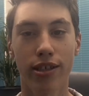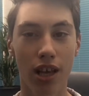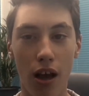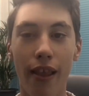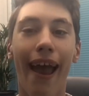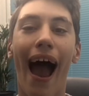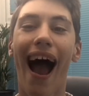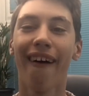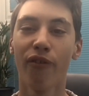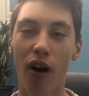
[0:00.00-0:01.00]
Sadly,
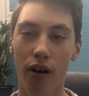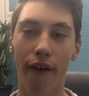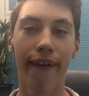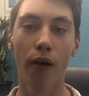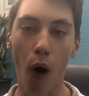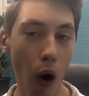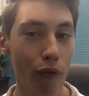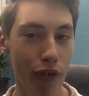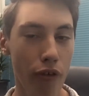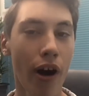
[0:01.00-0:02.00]
I'm not going on
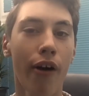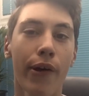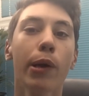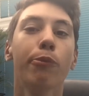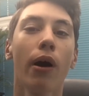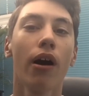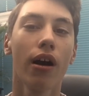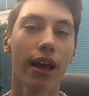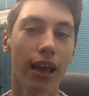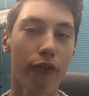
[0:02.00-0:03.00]
the rally, but
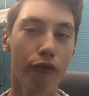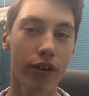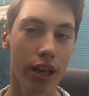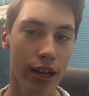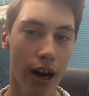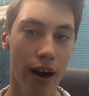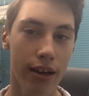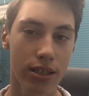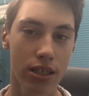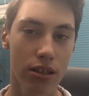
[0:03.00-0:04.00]
if you
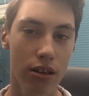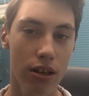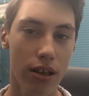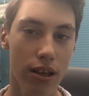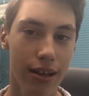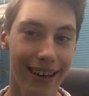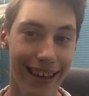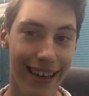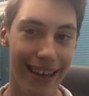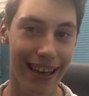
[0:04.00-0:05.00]
guys
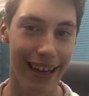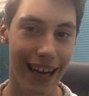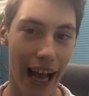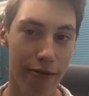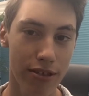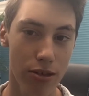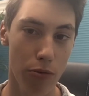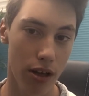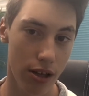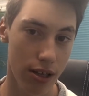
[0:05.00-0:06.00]
can
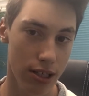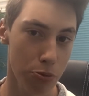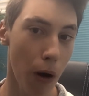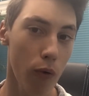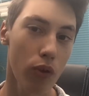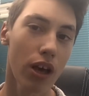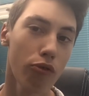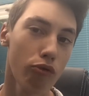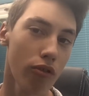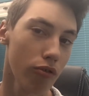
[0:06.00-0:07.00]
spot me
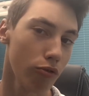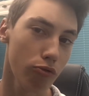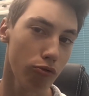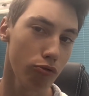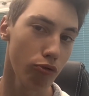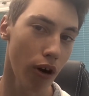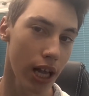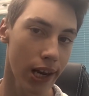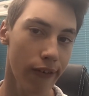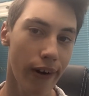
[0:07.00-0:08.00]

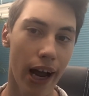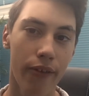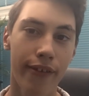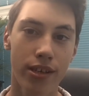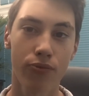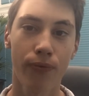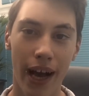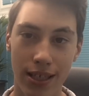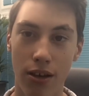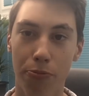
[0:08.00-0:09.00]
walking around this
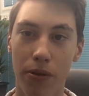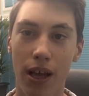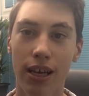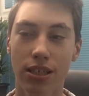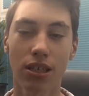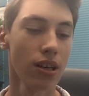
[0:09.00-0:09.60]
massive place,